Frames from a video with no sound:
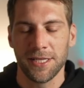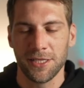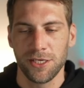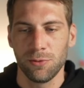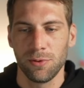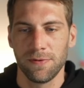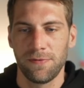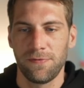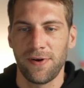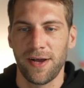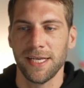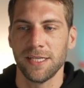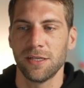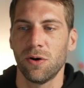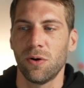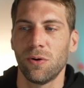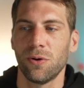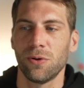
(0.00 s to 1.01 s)
and you will
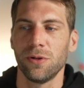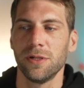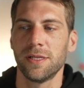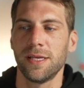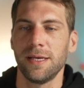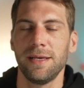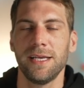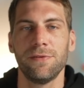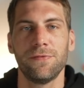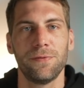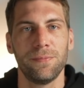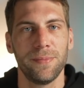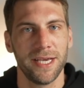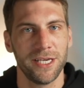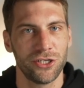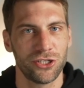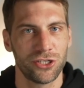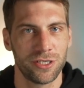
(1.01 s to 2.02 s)
find all the
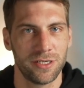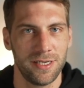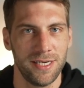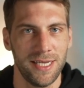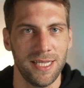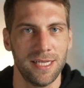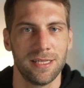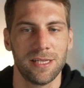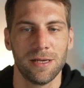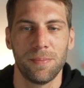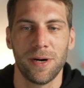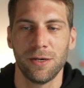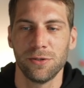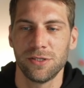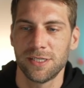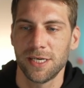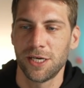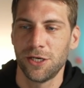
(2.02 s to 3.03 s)
information needed
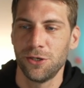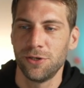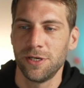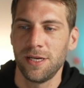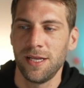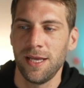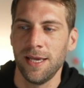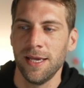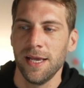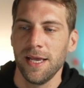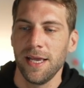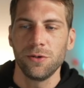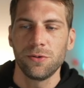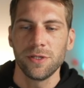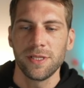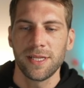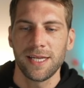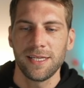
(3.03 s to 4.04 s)
about security. You
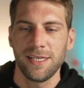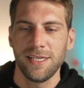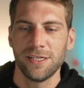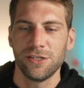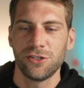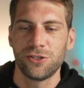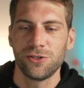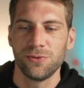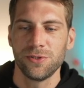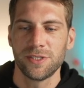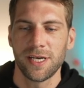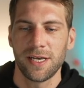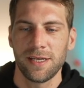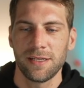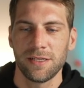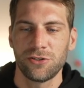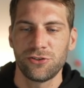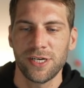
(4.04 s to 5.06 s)
can then either choose
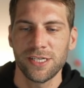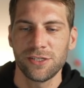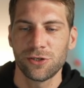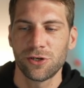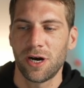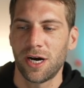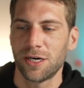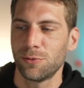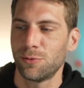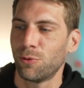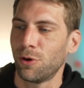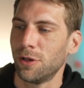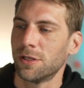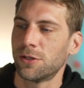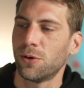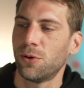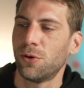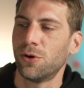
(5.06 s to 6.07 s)
a Trezor hardware
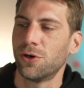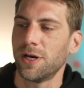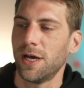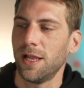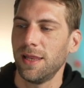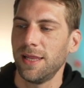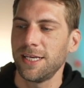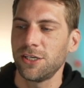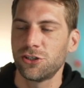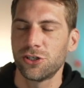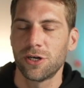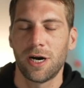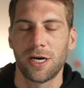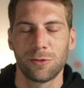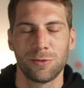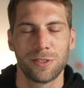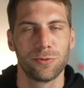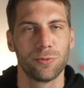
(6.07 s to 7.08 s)
wallet or a Ledger
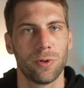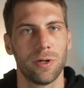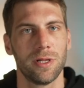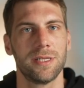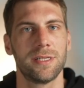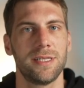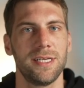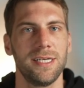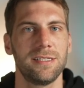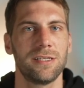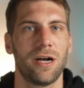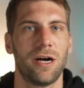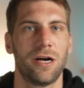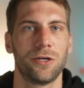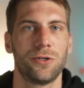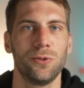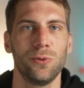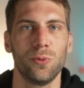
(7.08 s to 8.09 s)
hardware wallet. These
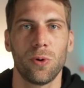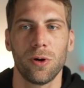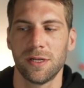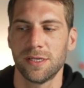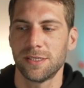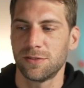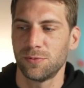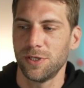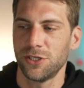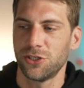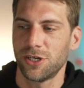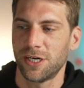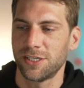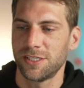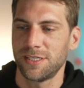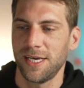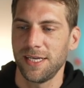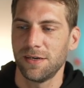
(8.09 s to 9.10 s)
are two wallets which
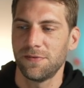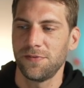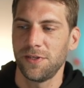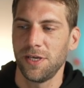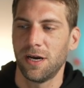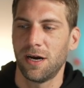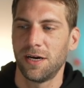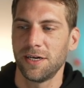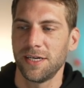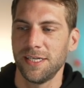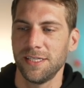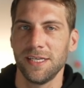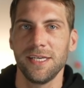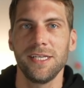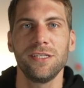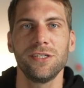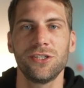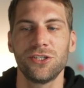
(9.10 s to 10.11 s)
are state of the art in
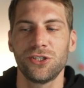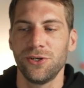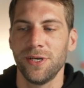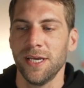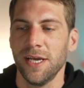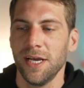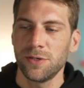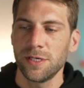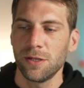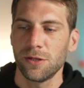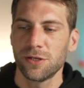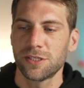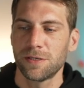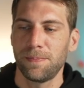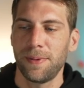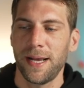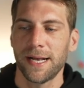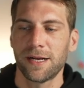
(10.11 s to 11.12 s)
the industry. You can
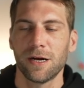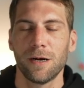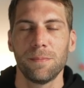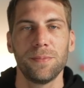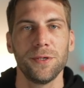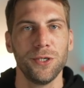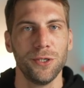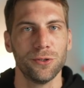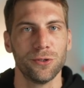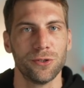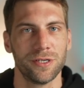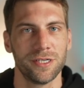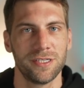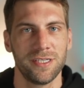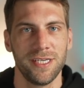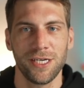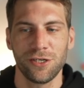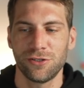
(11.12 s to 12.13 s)
also back up your
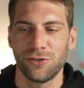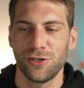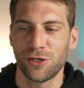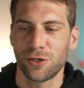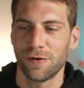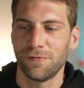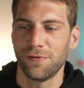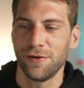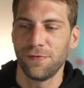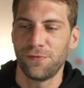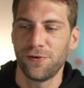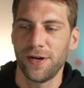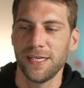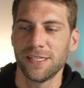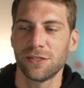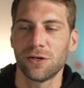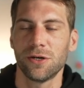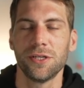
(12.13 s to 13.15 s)
secret recovery
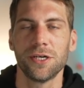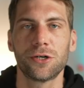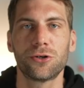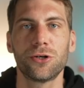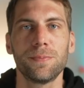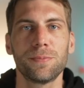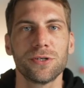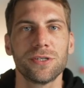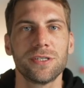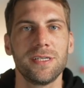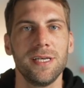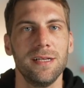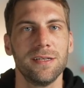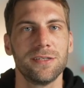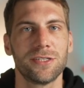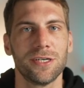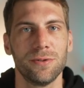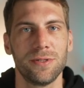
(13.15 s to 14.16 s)
phrase on a
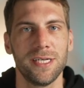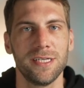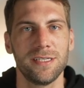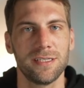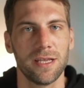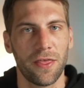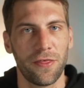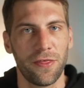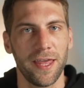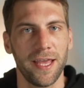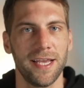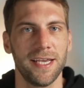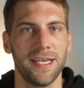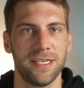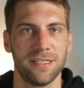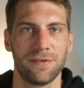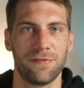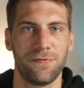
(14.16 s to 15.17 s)
Cryptosteel. So this thing
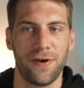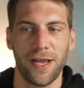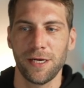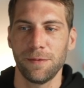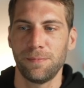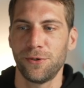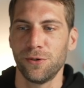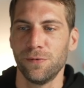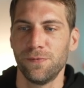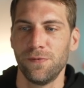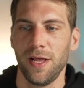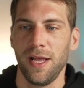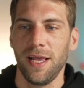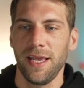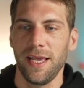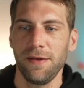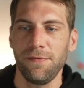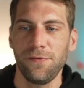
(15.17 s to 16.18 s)
is fireproof.
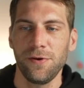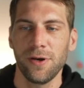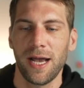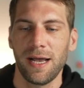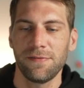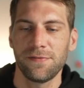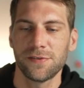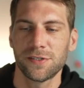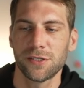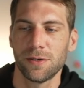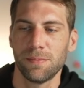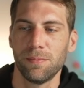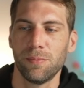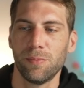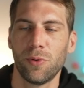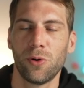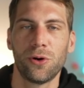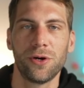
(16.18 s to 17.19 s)
If you have some
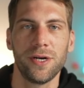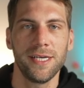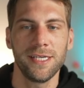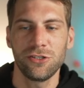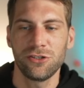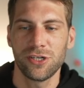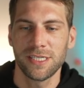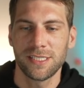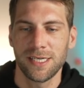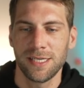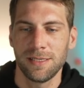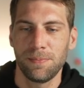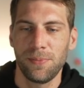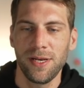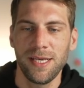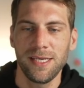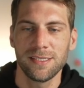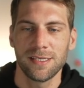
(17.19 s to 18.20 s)
more interest in,
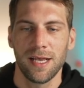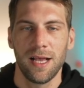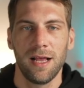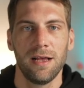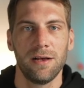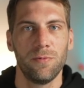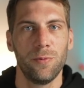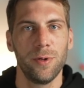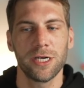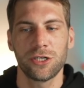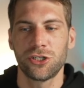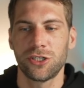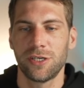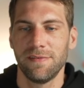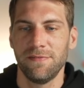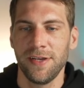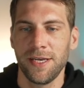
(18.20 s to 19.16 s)
please watch the